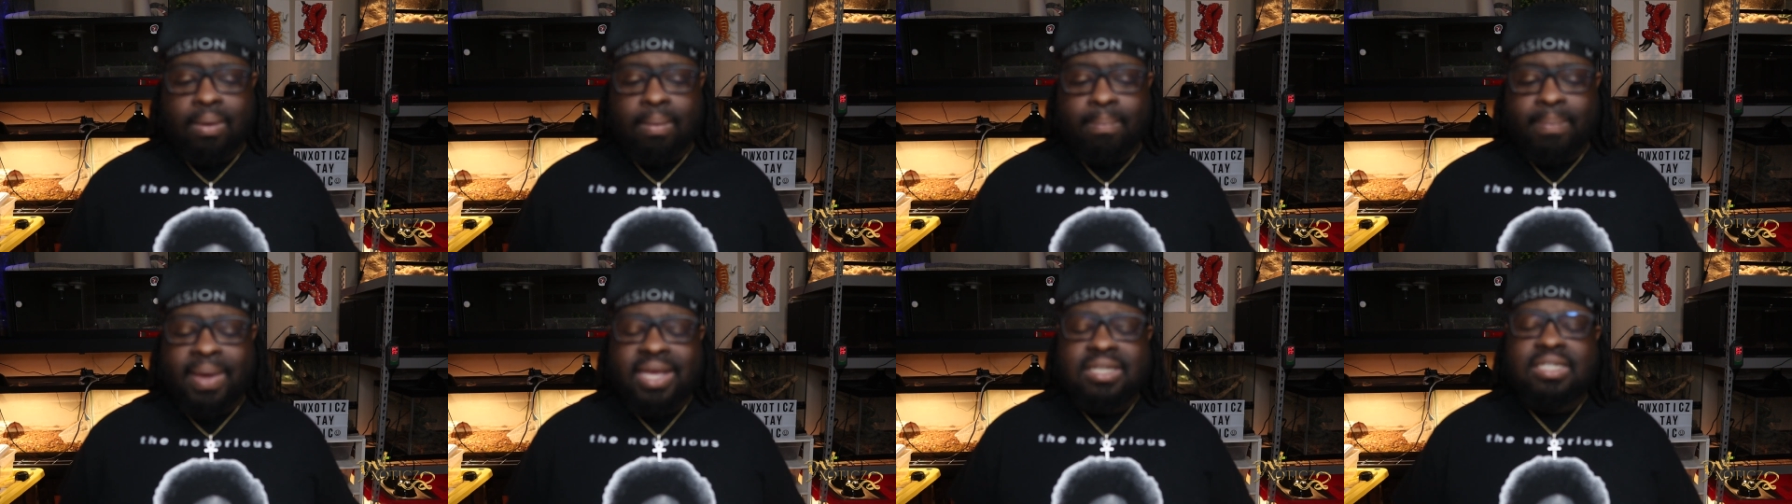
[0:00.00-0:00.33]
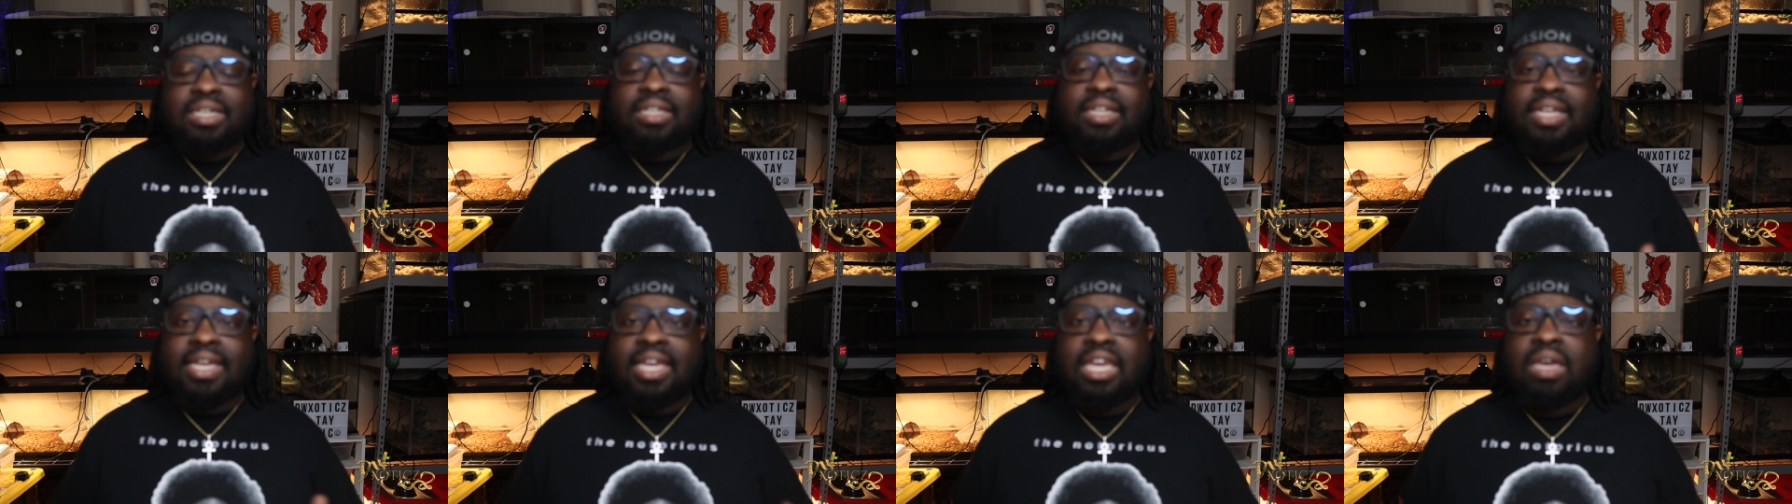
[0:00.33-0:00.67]

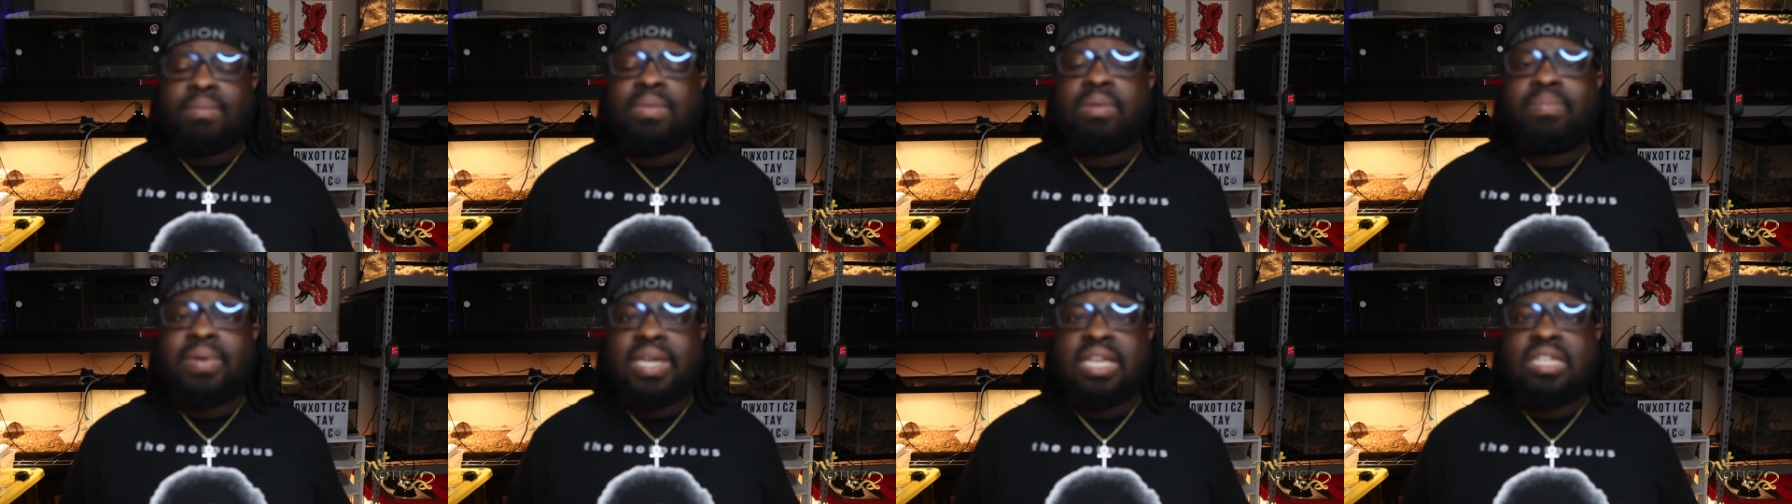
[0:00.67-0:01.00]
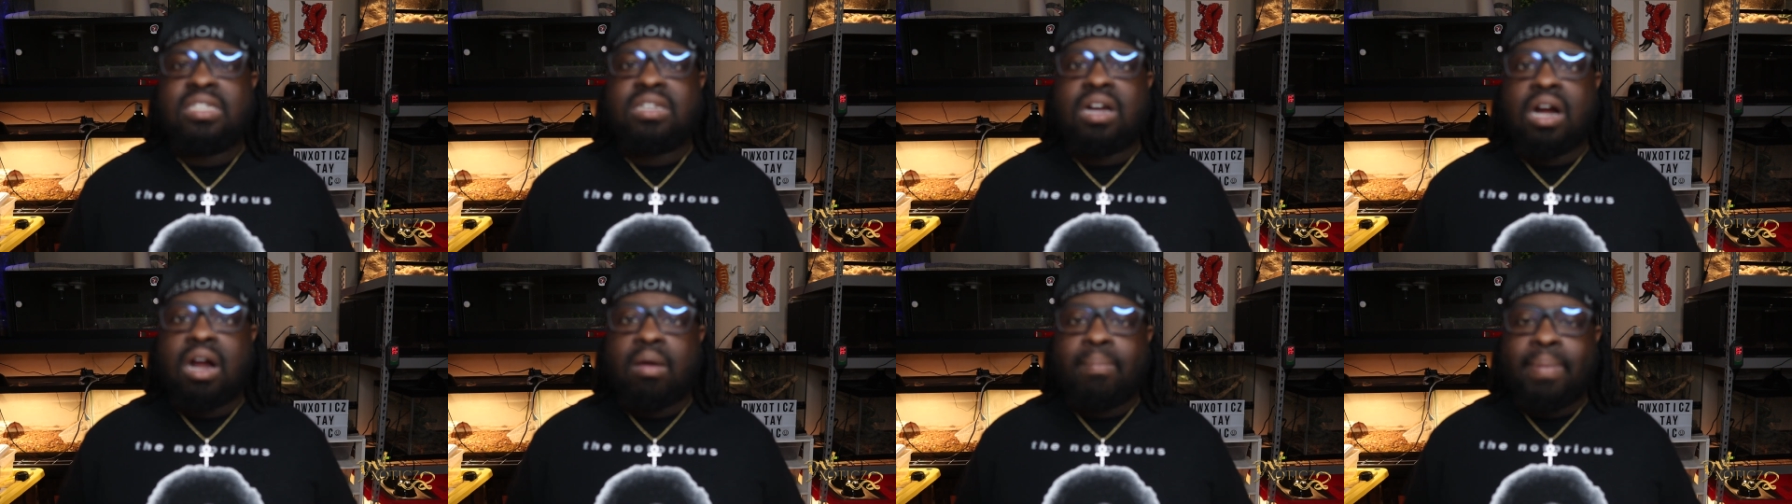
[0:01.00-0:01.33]
basically
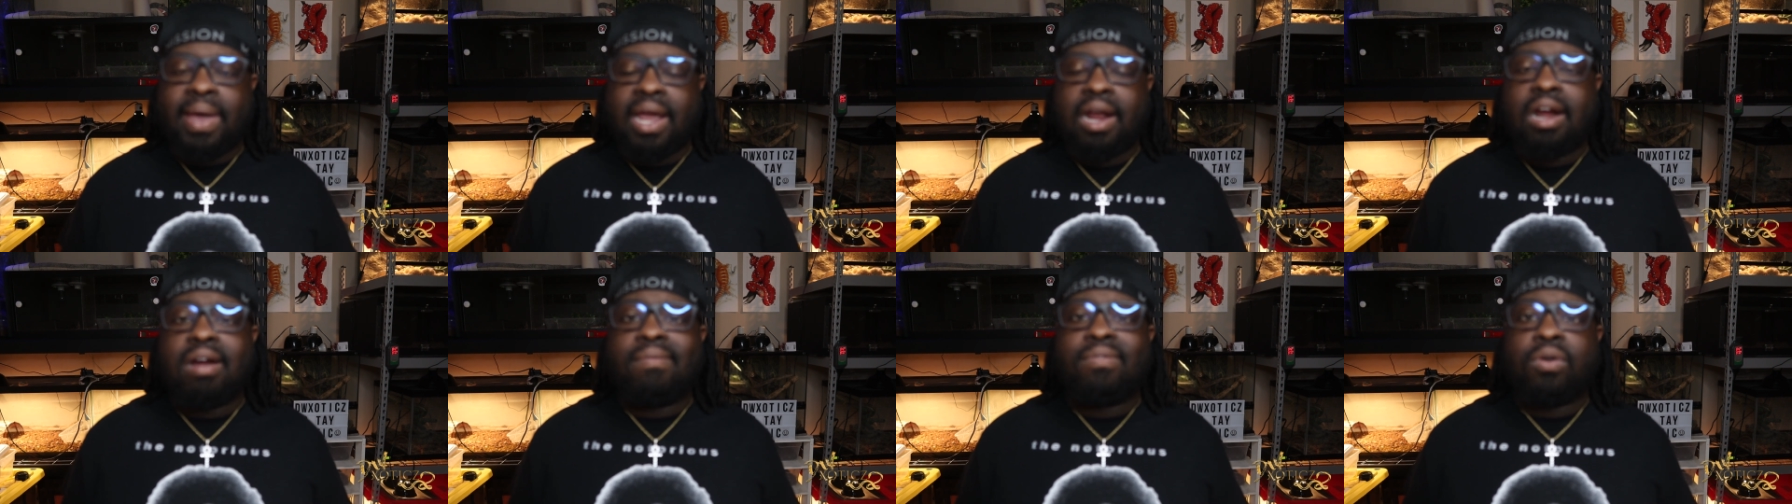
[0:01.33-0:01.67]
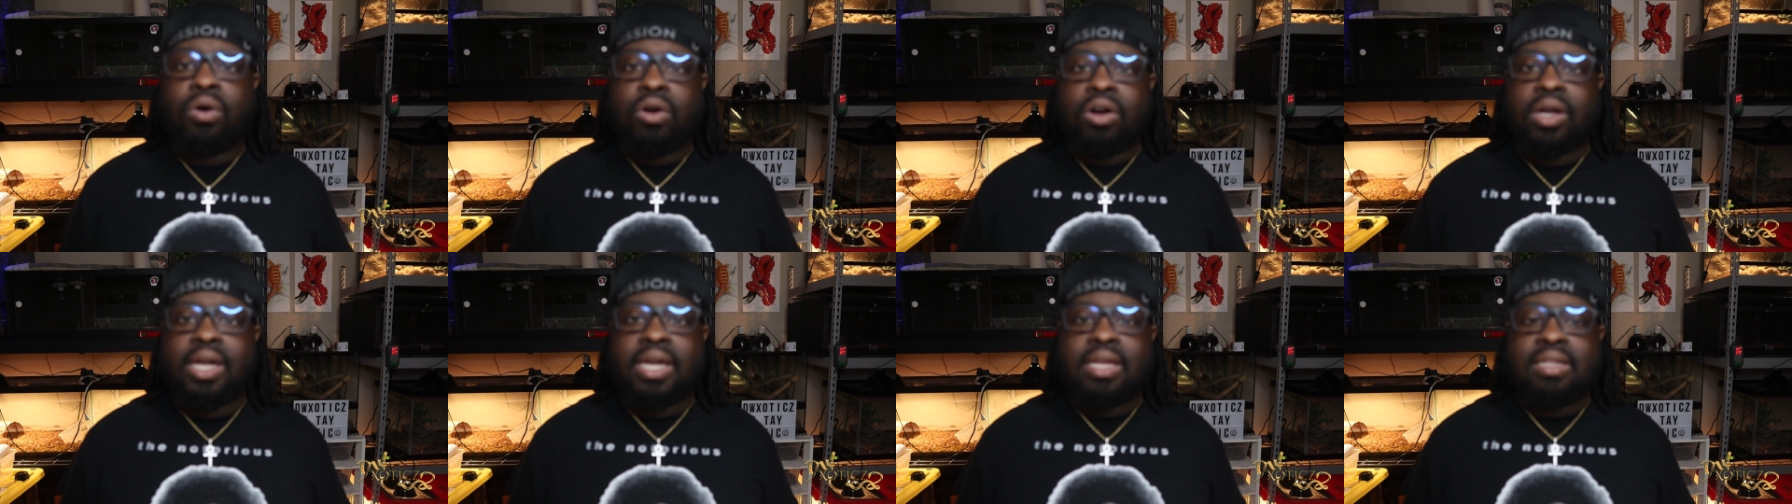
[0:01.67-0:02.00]
hemipenes are a pair of
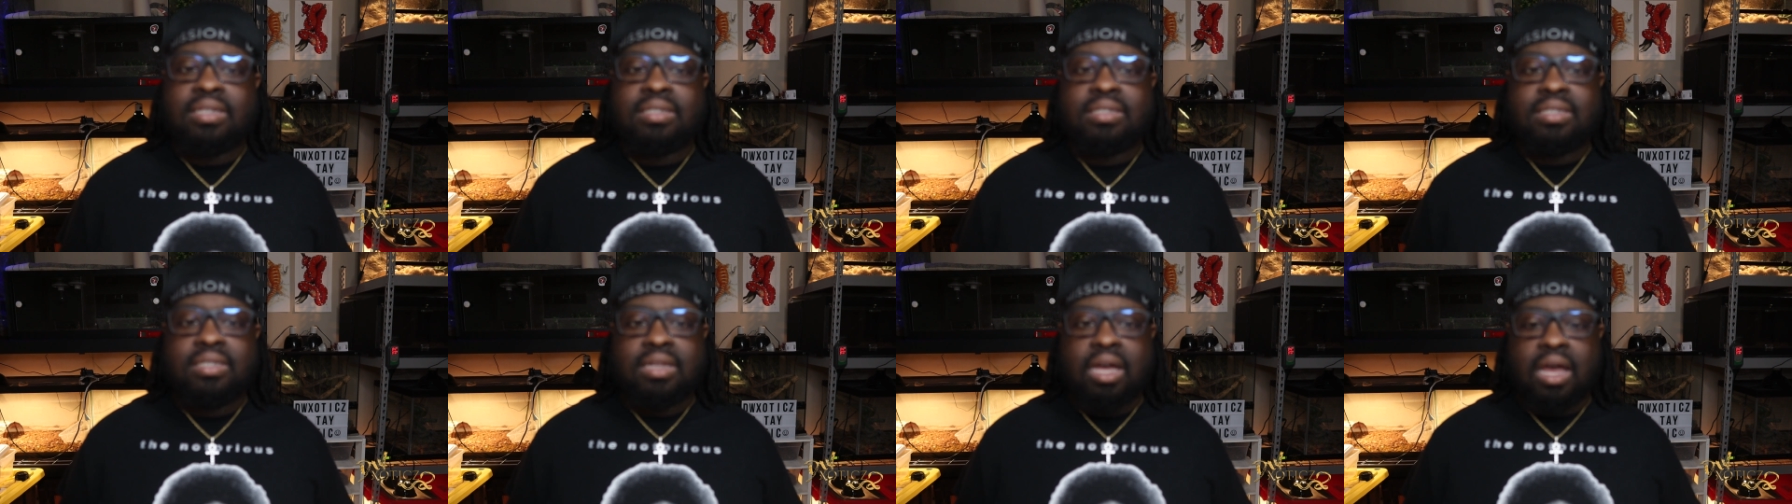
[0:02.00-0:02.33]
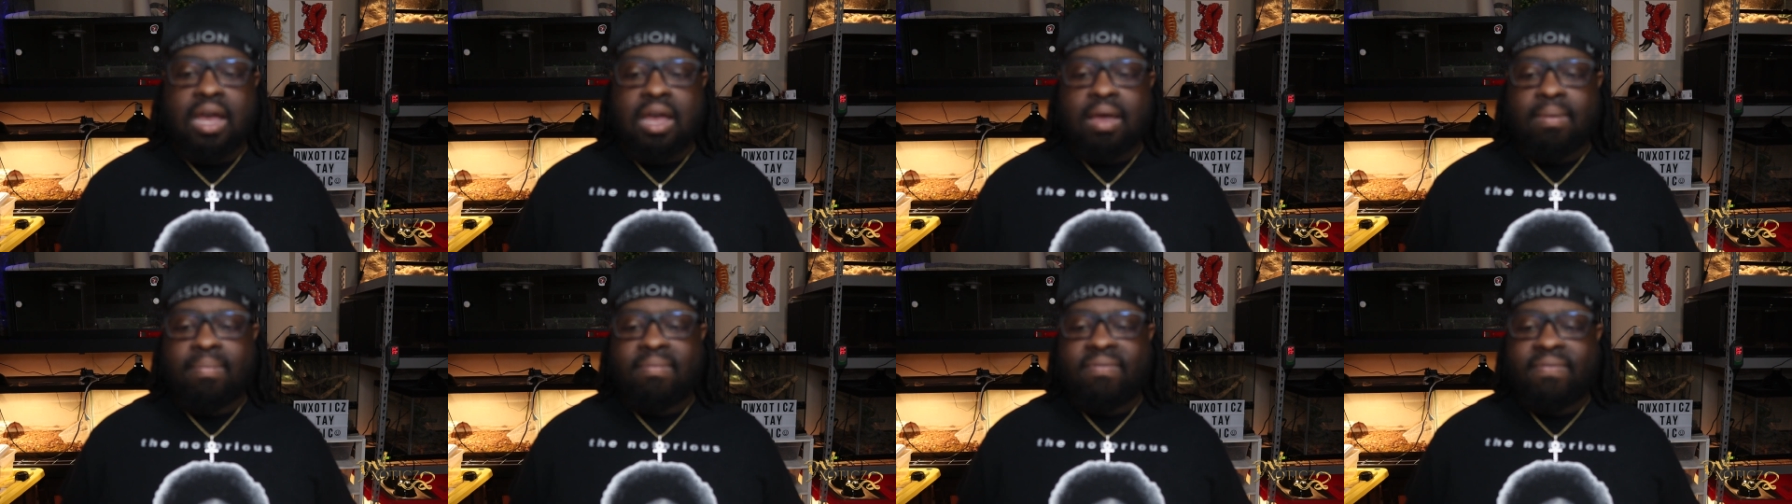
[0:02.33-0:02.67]
organs
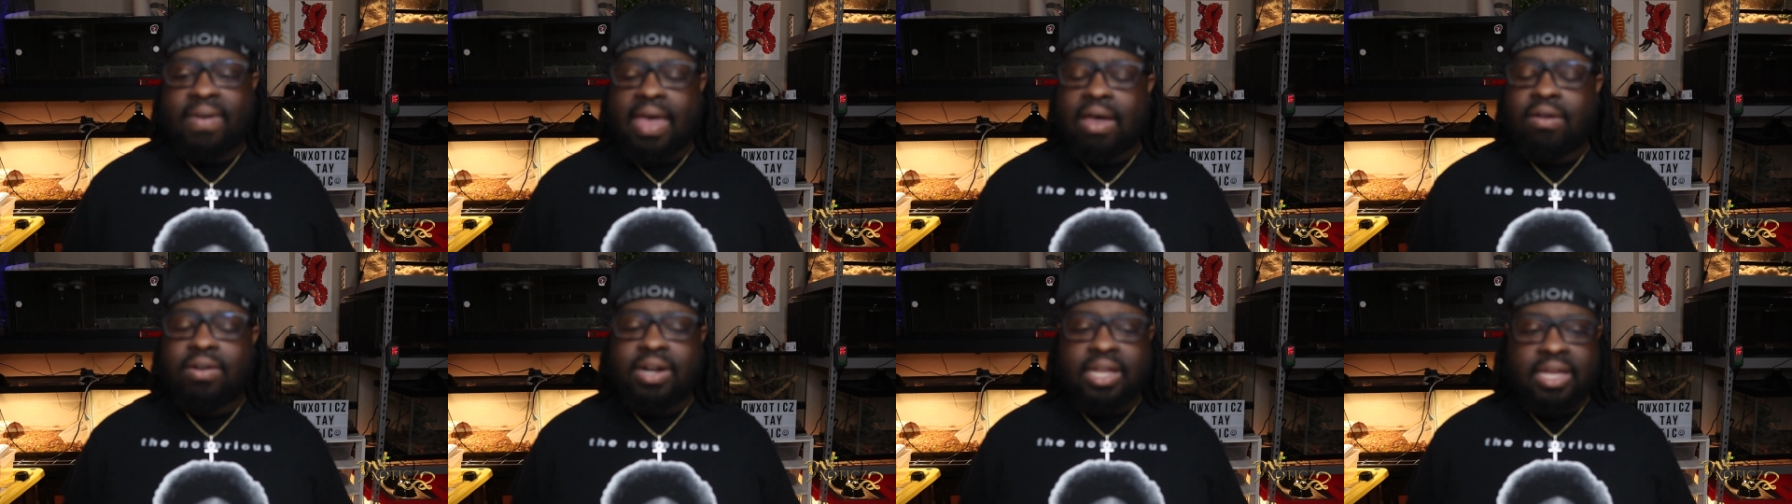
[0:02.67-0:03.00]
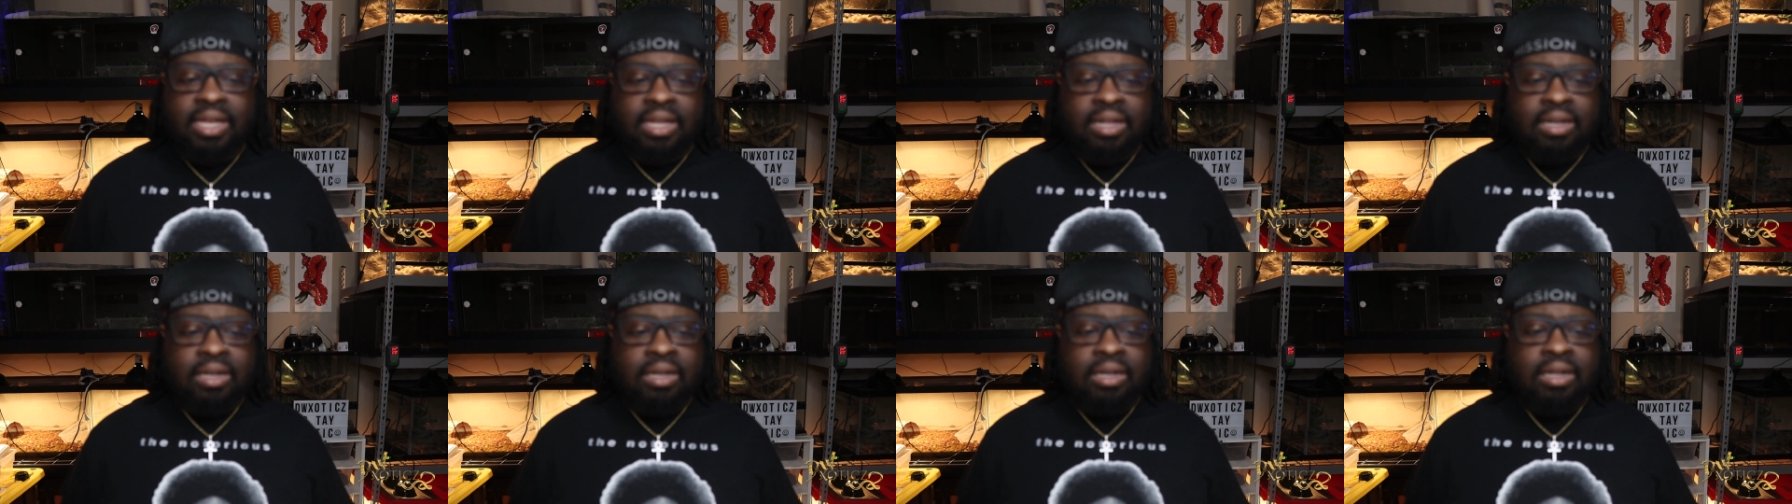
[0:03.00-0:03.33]
found
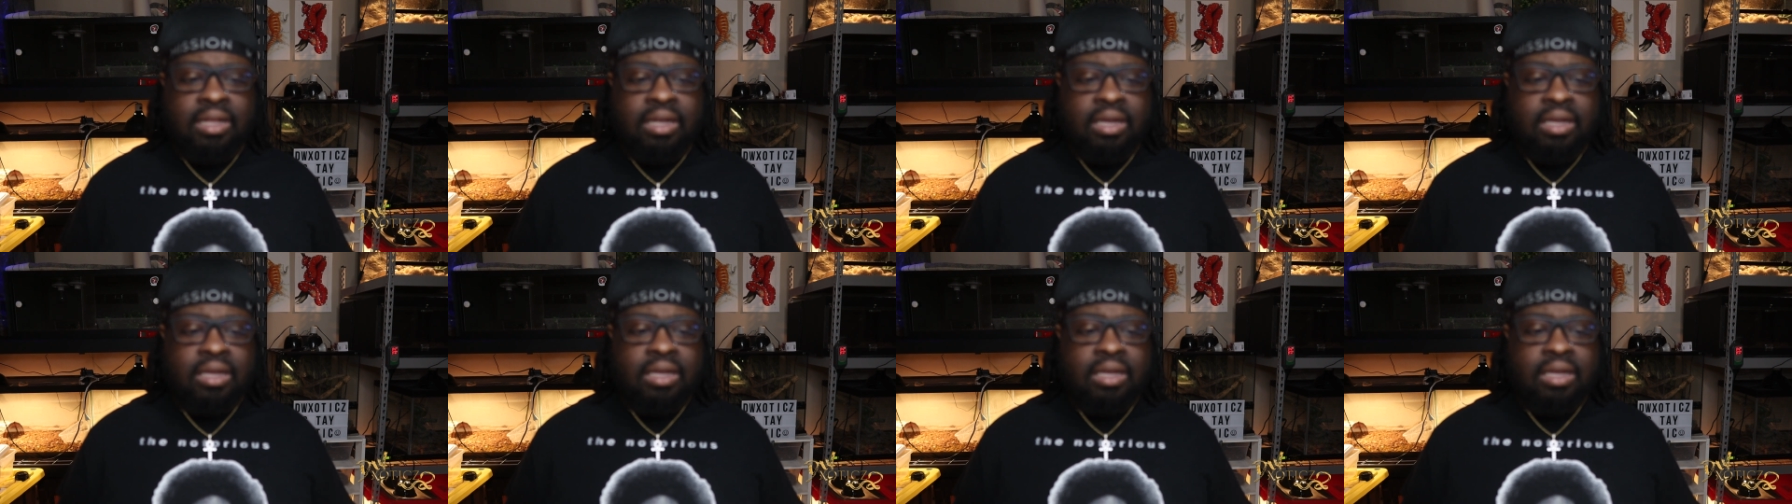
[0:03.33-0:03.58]
in